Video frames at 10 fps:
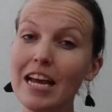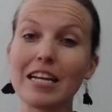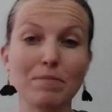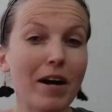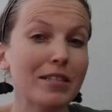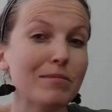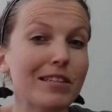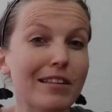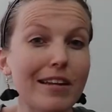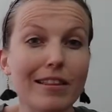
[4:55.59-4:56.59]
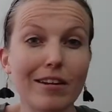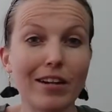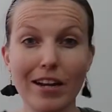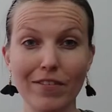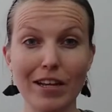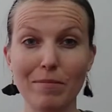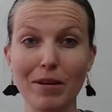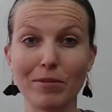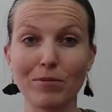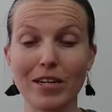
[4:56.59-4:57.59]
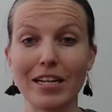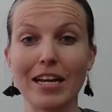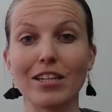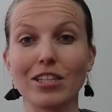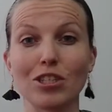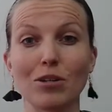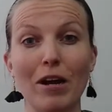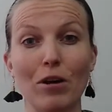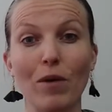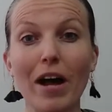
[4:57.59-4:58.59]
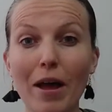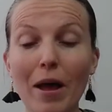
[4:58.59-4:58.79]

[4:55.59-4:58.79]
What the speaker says: It's possible that they're not even going to be able to read English no matter what,